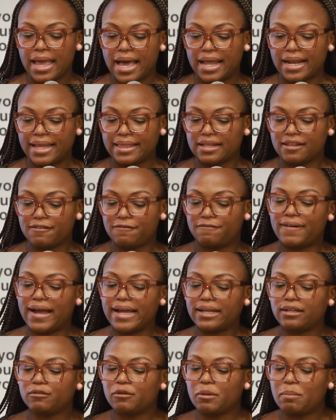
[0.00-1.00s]
And I think the
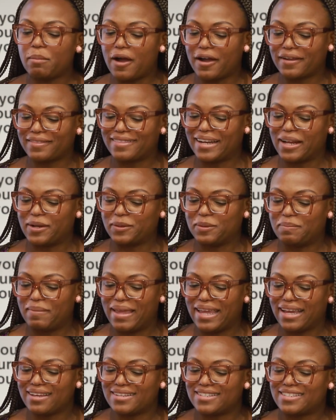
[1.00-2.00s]
final remark that I will
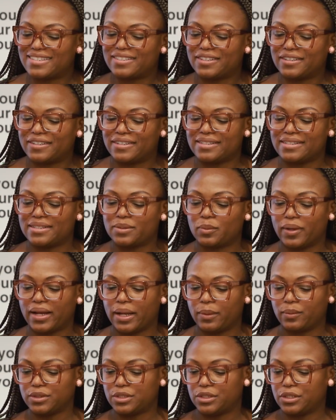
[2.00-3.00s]
make concerns what
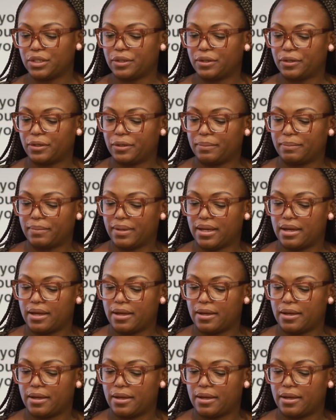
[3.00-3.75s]
I will term